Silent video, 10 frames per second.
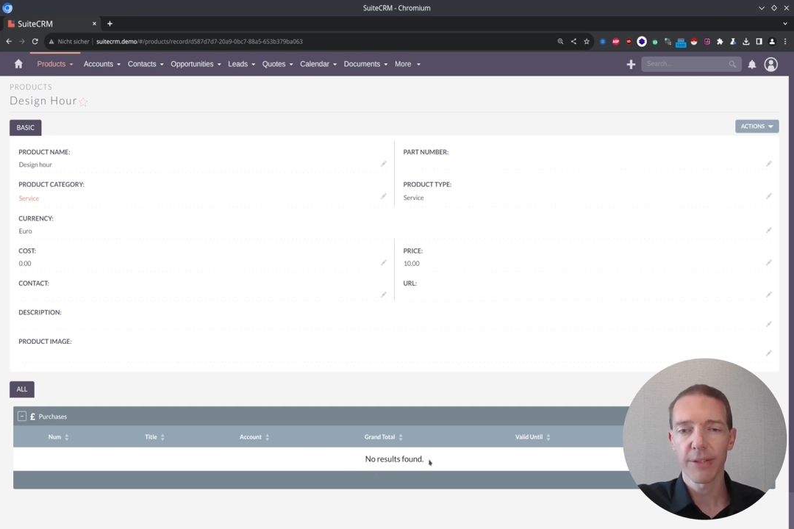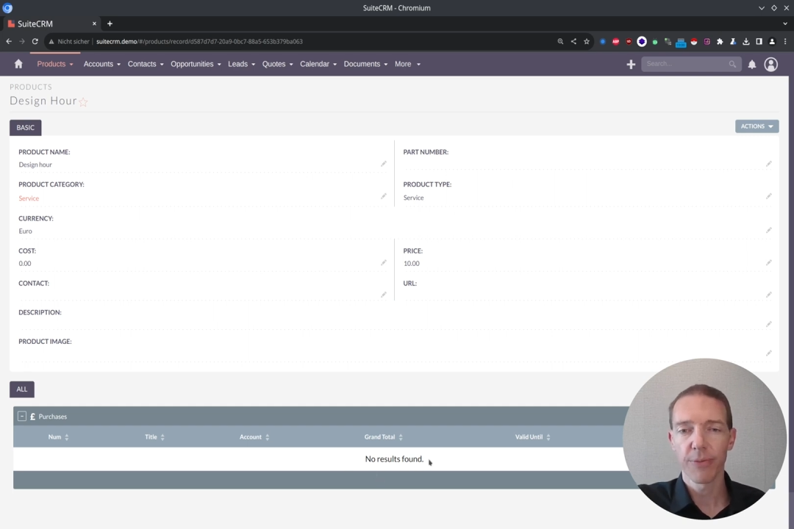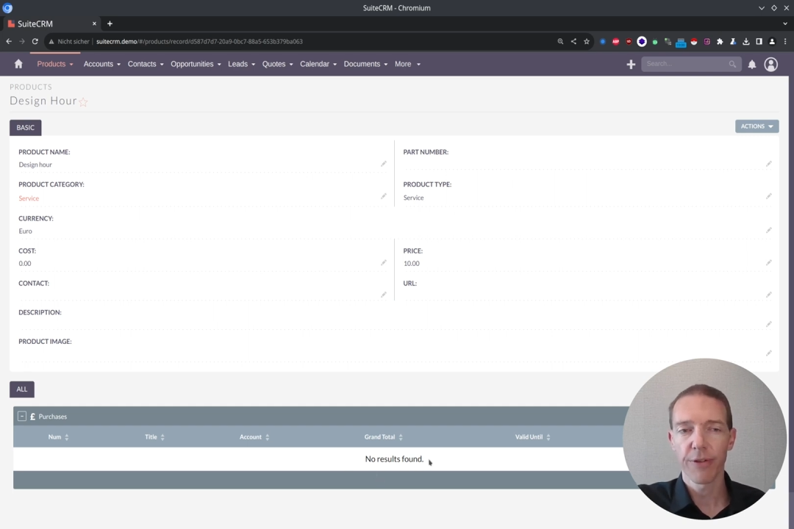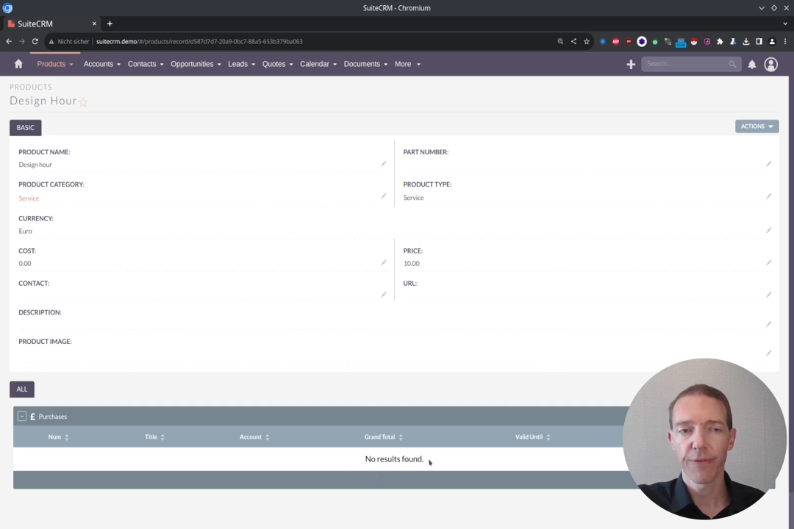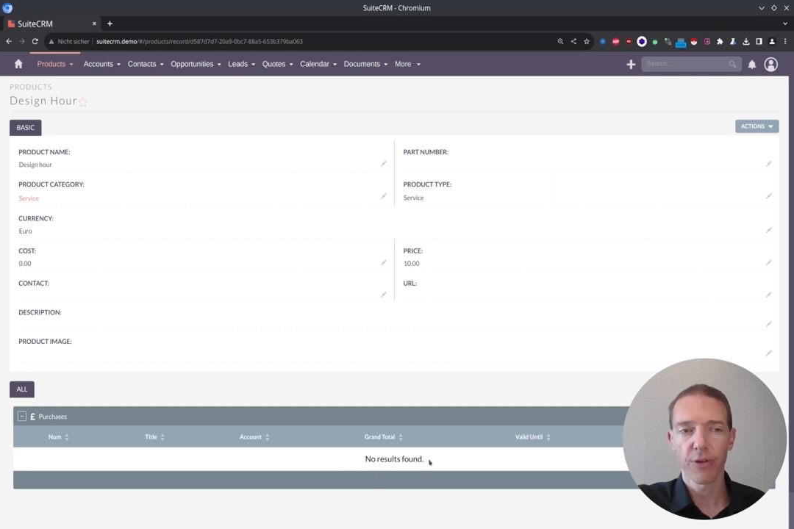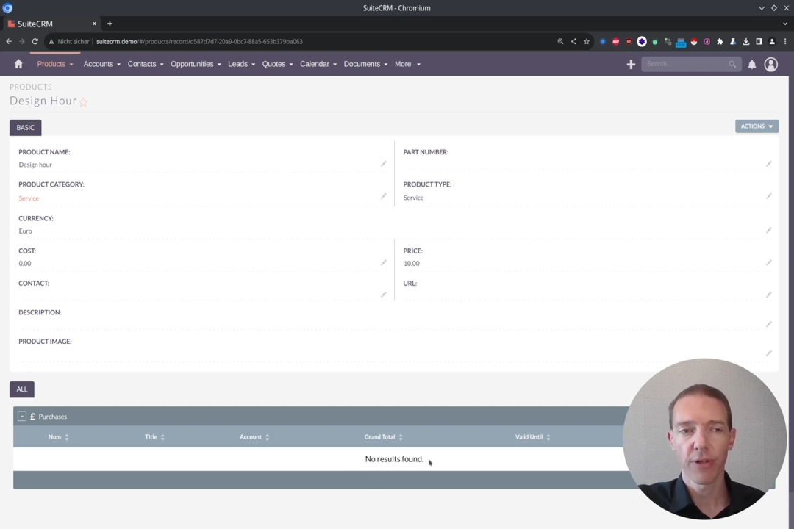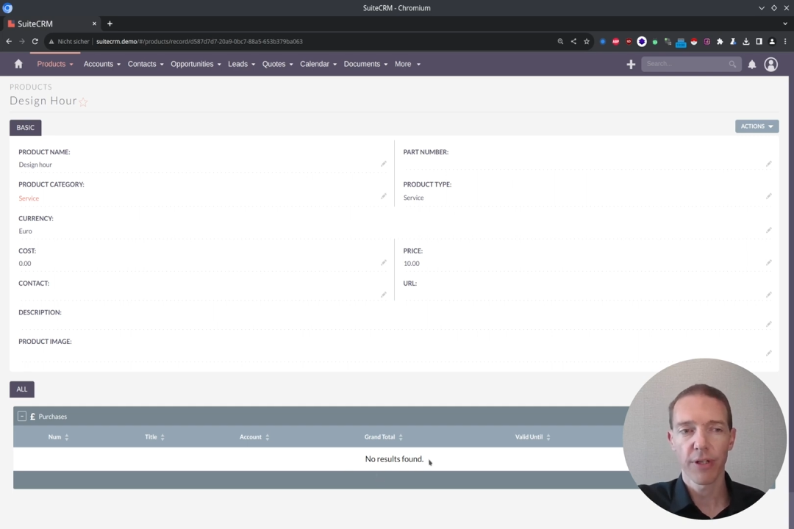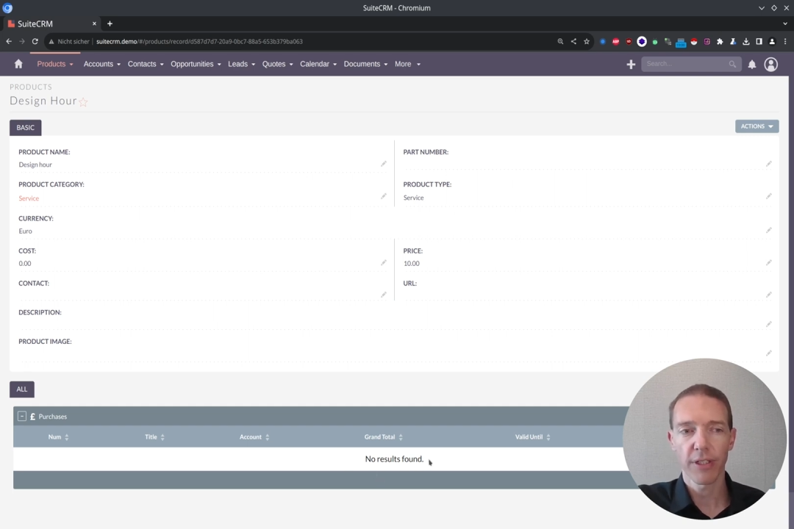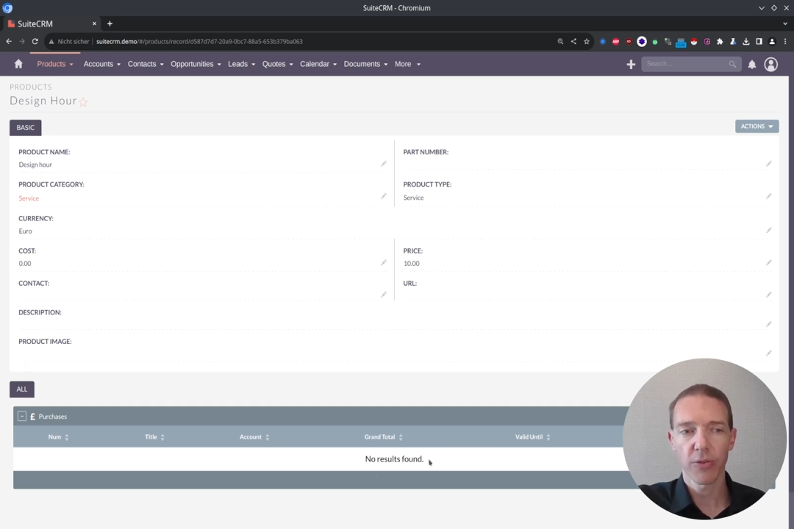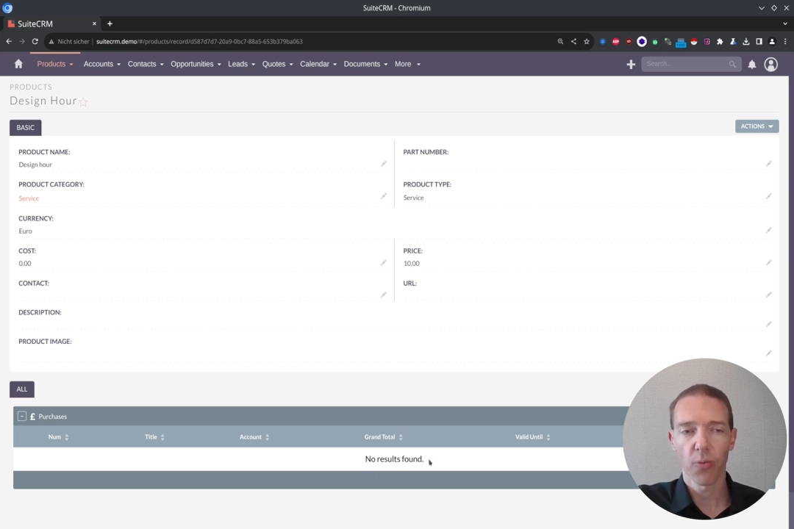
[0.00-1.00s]
we've
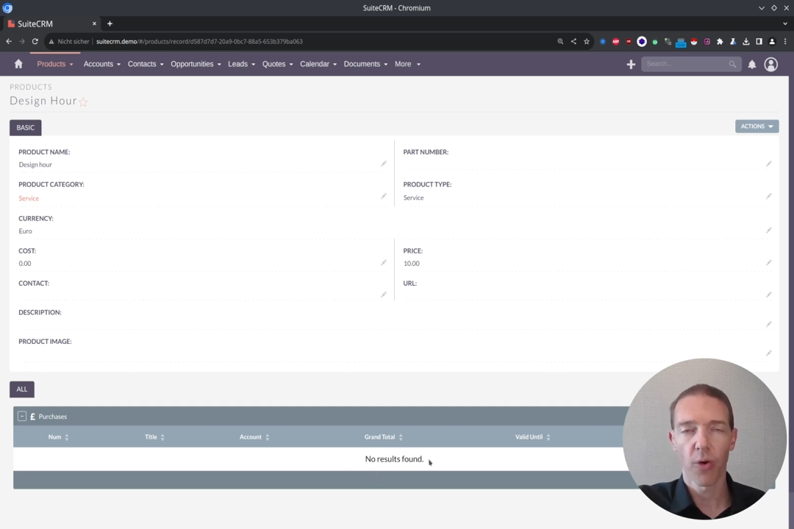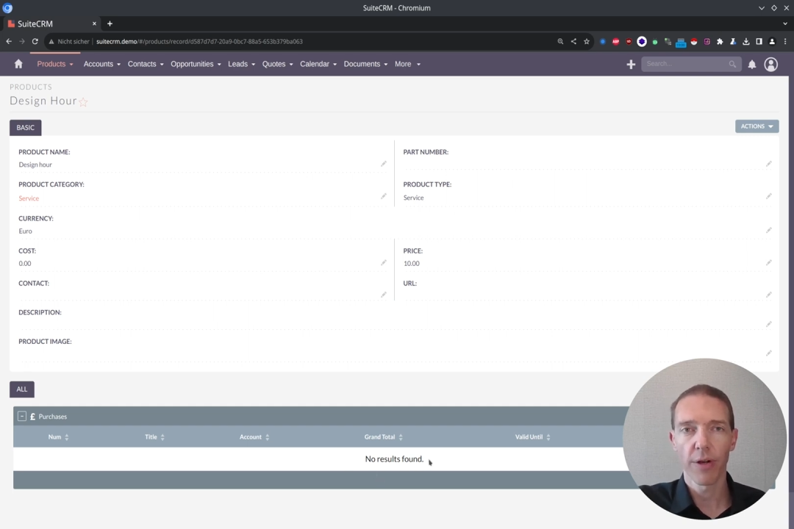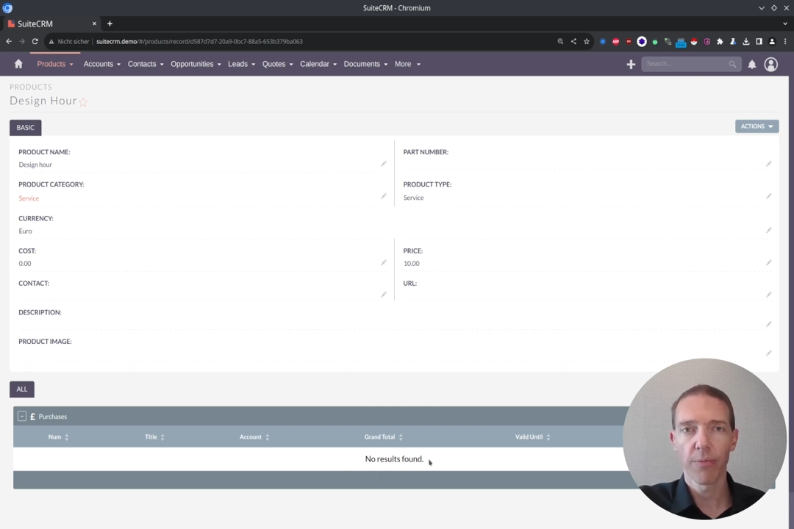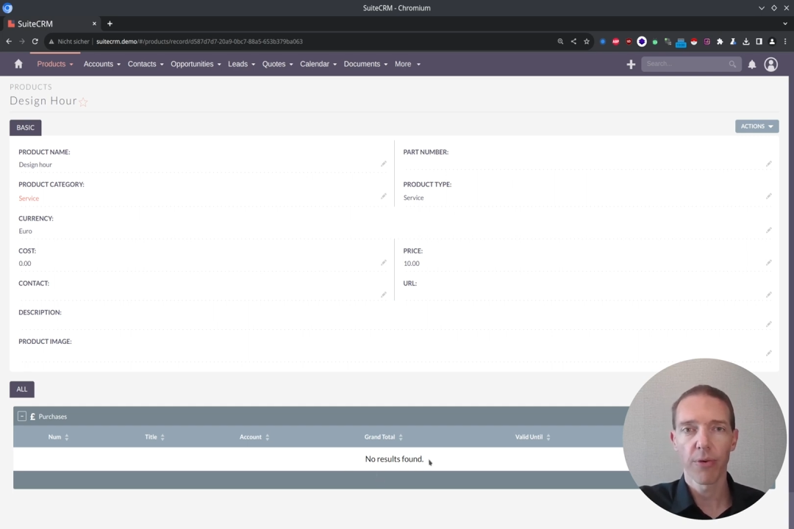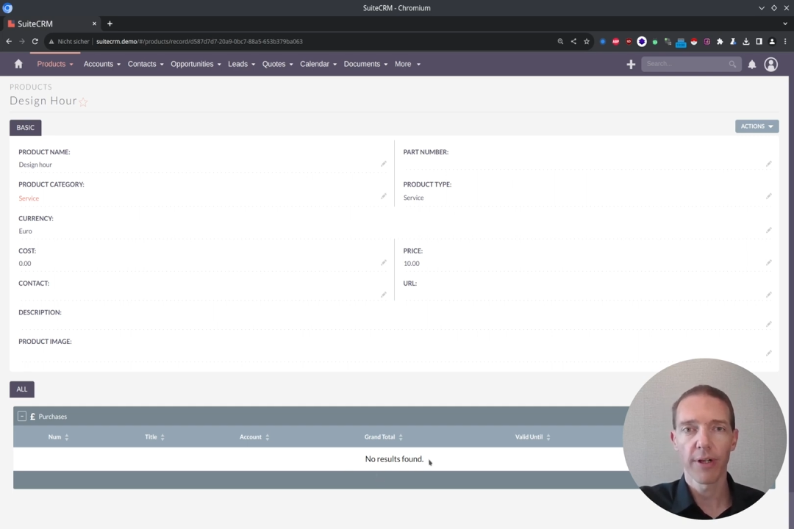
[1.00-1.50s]
got one more